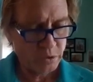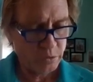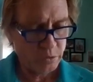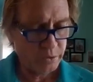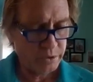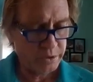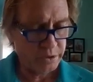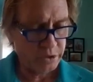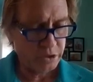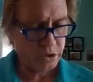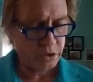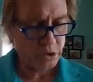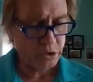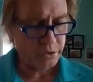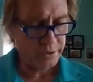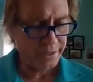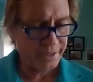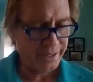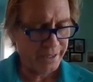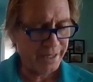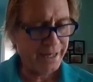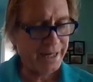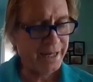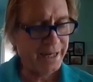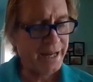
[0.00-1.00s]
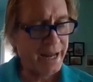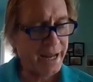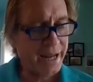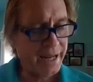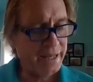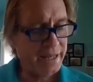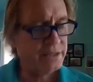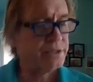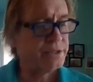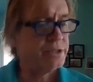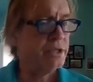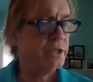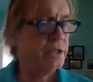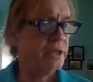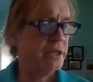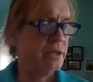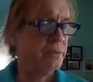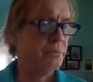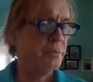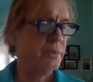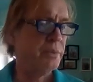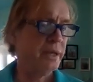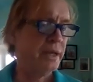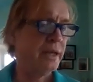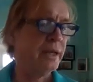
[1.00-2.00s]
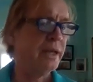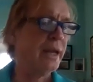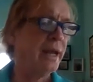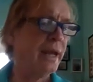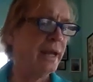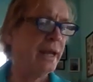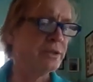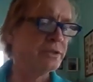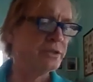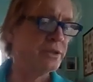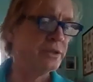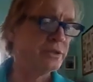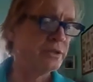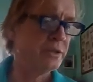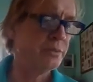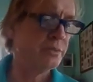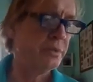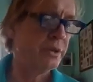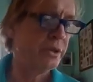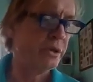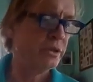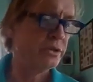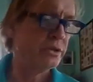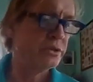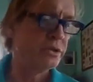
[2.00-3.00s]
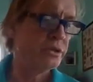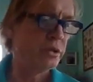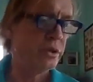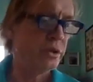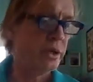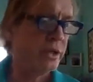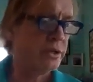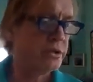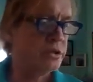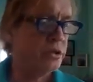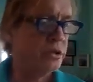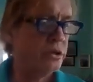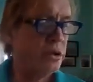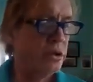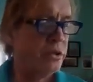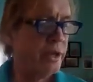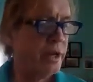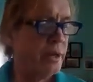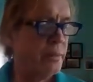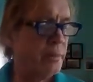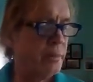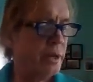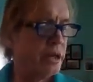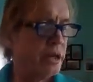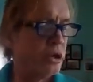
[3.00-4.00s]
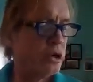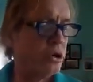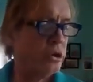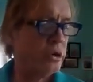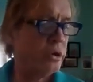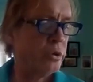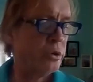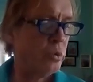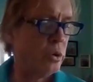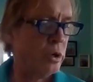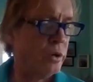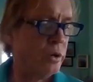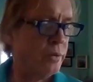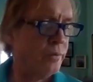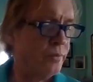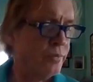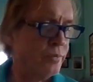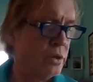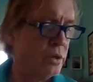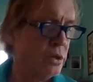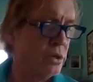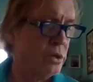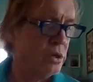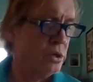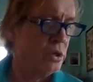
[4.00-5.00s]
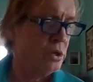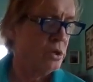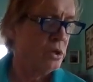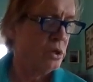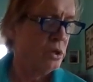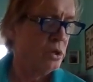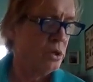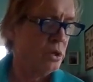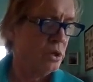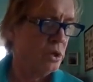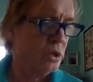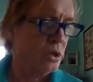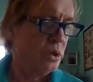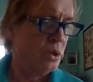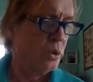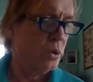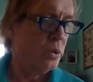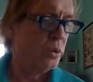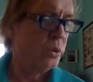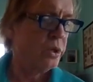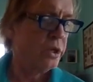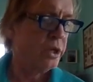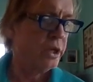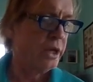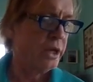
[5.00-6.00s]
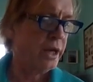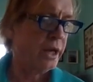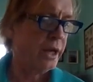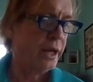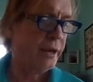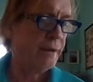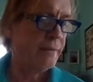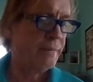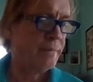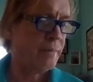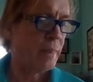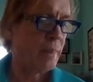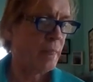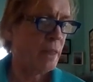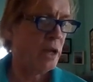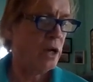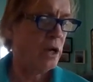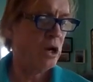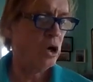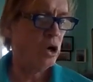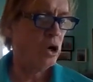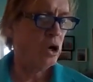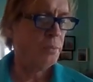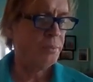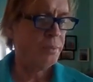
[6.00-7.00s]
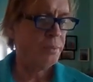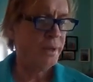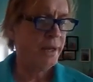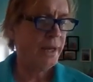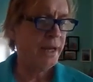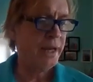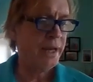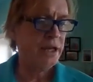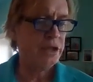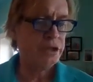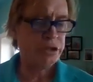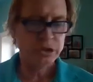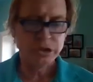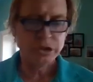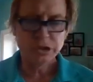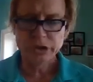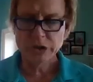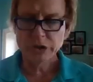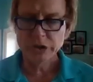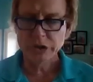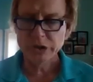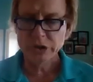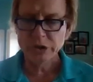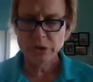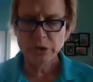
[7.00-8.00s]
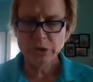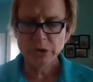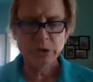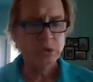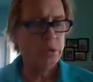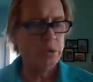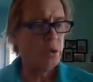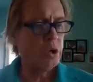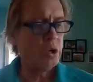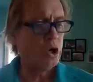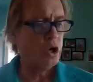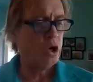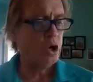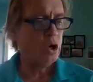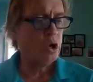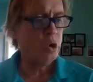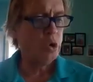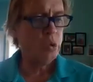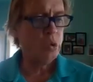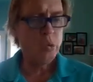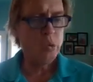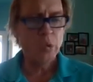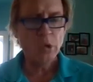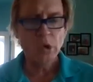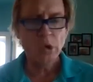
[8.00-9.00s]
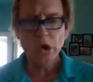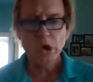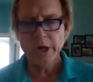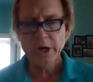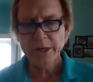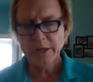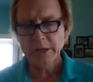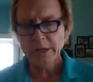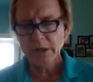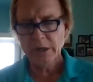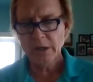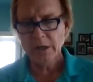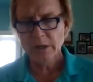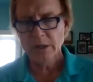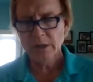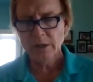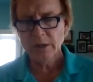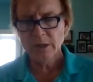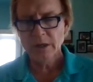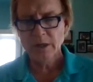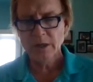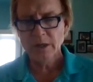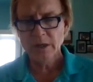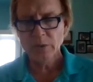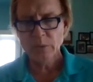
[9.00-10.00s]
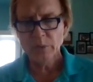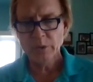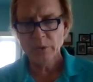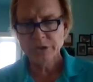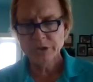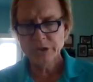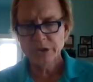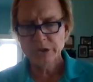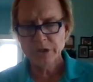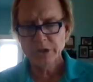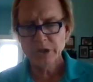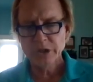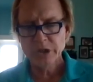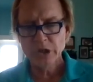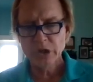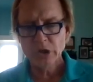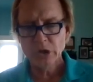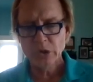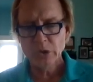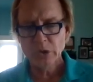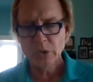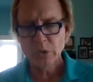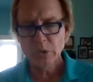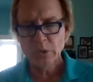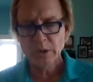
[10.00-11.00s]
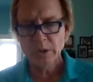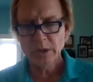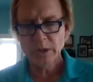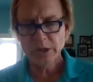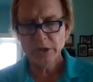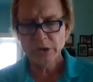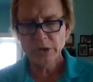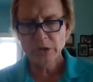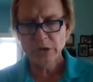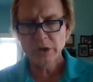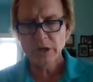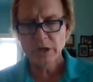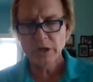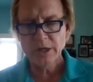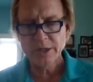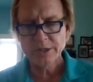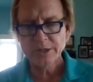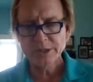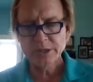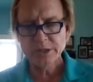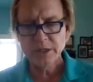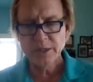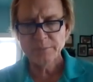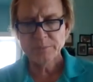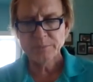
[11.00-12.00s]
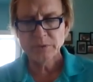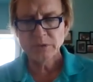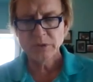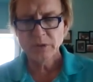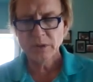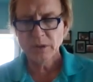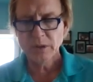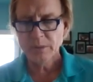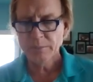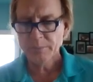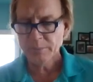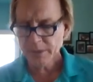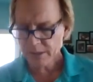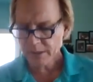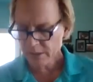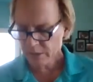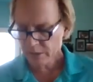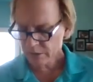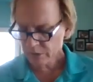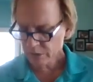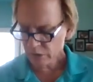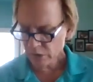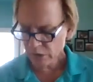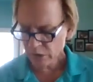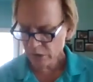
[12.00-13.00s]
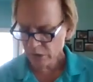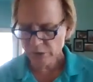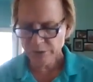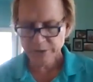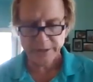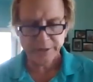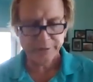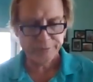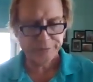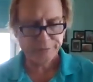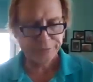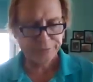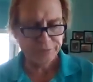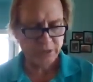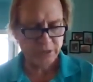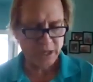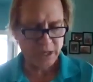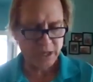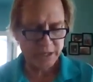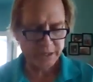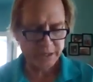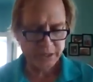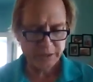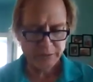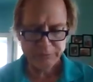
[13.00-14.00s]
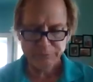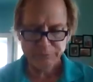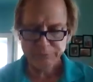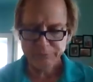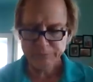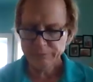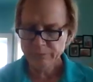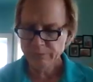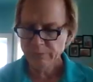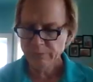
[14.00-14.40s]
do you call it, and enhance it and enhance its appearance. Okay, so know that about a curtain wall. Okay, on page 201, I want you to know a little concept about called a flying